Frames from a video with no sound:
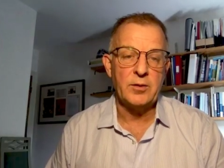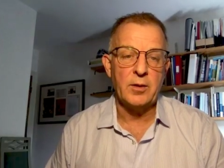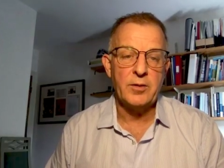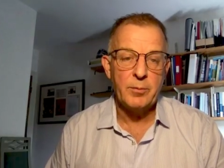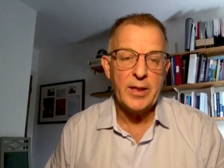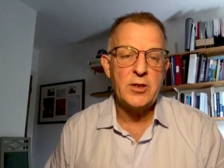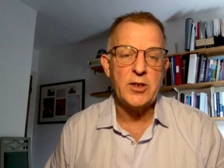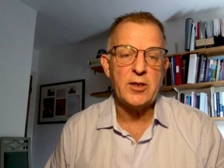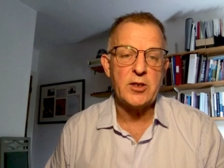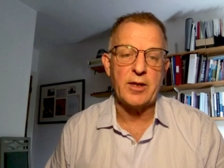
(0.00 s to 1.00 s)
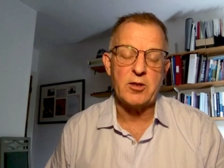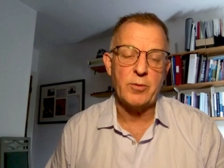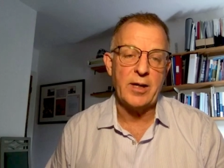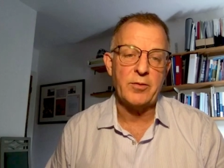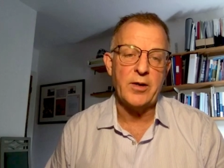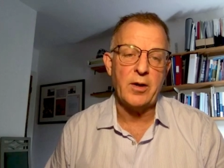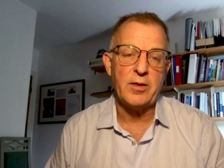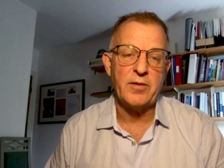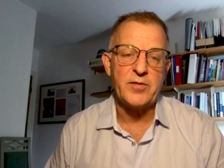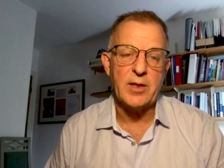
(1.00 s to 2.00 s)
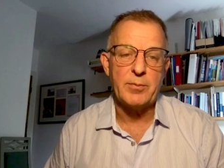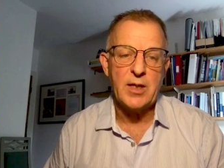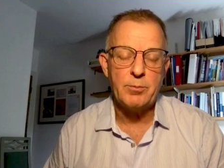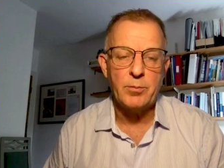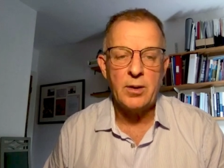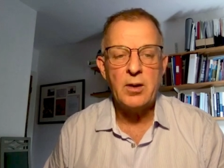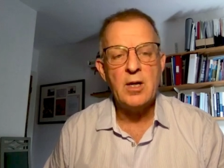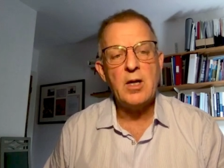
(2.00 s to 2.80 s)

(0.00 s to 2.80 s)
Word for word: the, the meeting, so that's around the 9th of September.